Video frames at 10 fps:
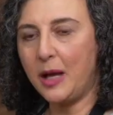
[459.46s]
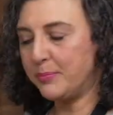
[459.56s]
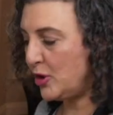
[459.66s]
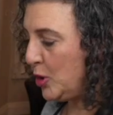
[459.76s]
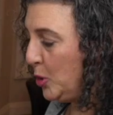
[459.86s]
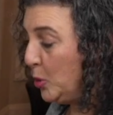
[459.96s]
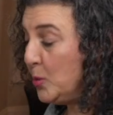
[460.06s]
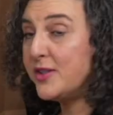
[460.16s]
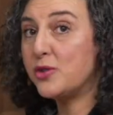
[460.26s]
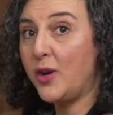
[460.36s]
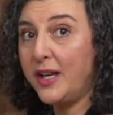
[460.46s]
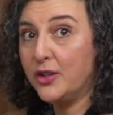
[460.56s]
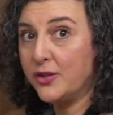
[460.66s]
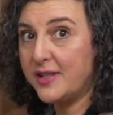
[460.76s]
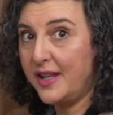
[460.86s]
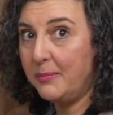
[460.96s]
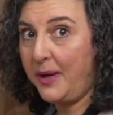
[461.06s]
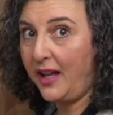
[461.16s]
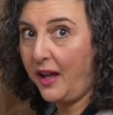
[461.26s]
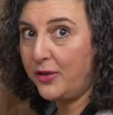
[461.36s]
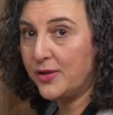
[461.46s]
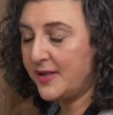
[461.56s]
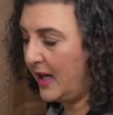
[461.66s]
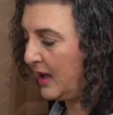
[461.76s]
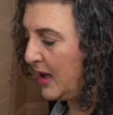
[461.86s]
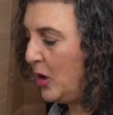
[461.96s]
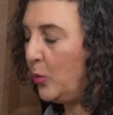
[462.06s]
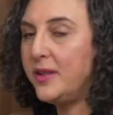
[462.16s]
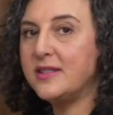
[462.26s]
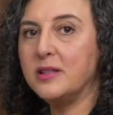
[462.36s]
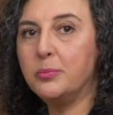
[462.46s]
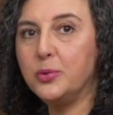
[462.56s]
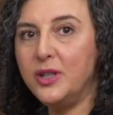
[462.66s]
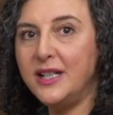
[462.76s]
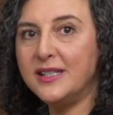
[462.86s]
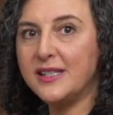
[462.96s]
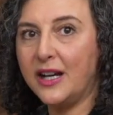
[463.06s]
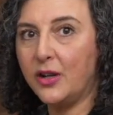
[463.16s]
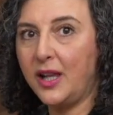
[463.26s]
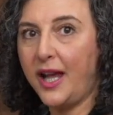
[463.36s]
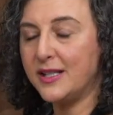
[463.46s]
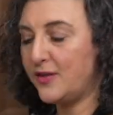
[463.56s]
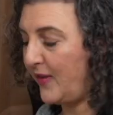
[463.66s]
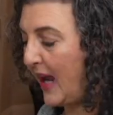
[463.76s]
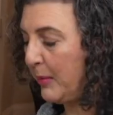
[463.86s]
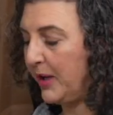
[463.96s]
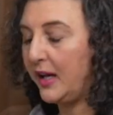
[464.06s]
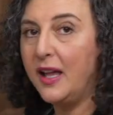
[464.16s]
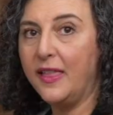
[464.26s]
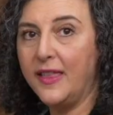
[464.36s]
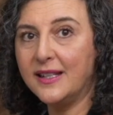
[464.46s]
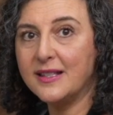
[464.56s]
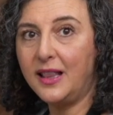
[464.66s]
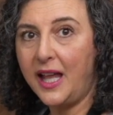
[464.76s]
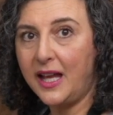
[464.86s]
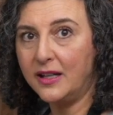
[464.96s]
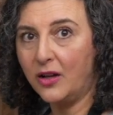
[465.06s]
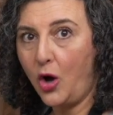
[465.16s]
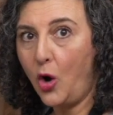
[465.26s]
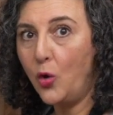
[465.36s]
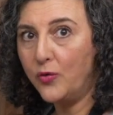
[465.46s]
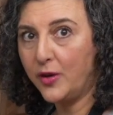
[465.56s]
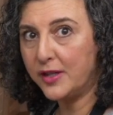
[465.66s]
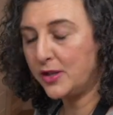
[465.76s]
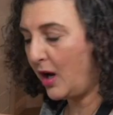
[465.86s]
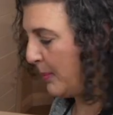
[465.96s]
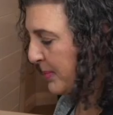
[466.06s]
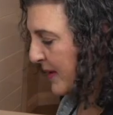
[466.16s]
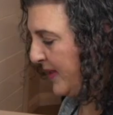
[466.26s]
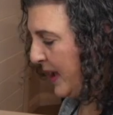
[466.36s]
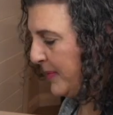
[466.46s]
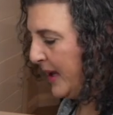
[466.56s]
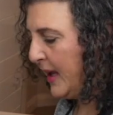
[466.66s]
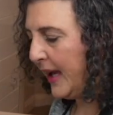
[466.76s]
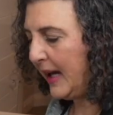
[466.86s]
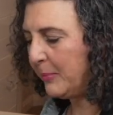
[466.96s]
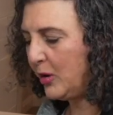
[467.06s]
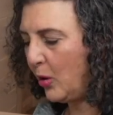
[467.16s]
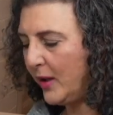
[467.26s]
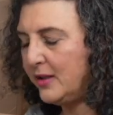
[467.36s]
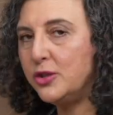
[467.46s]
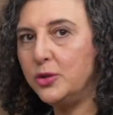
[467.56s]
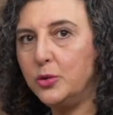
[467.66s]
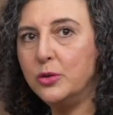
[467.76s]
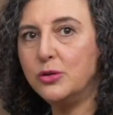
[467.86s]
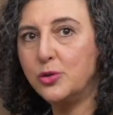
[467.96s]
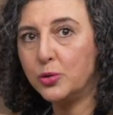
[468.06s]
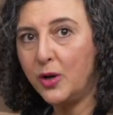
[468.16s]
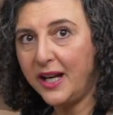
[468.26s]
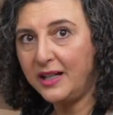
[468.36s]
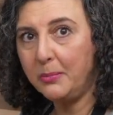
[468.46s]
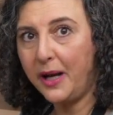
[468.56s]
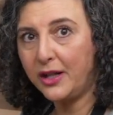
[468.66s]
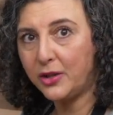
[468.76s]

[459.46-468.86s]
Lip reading: up 2 strainers in my other sink with some pre-sterilized fabric that is laid over the top of them. And I'm going to drain my